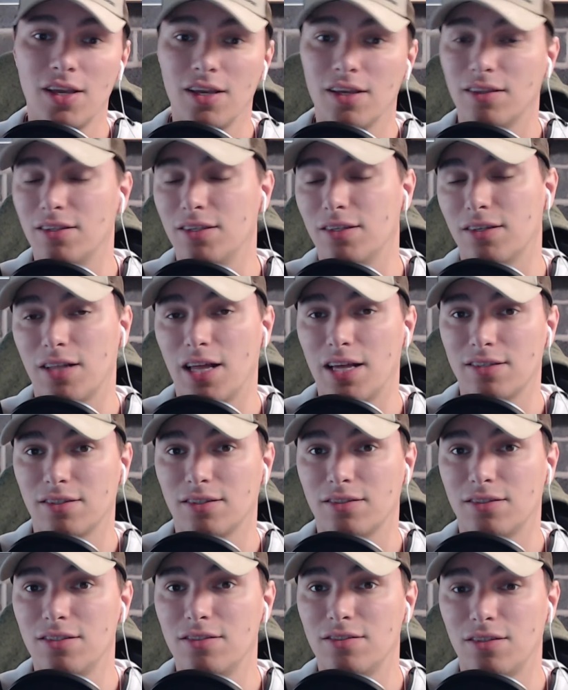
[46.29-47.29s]
the classic
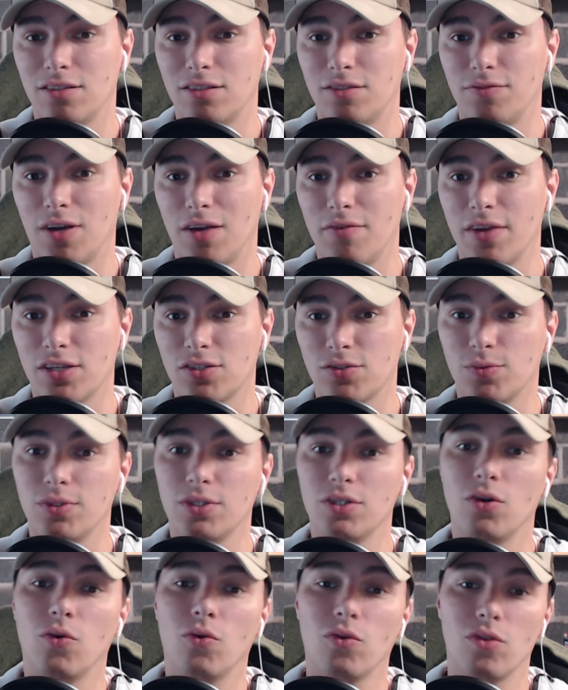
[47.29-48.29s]
T sixty-five
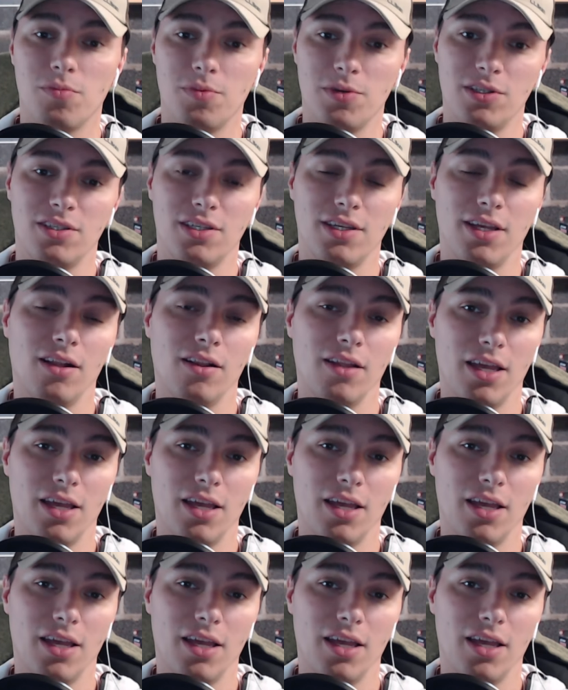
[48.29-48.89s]
X-Wing or the B T L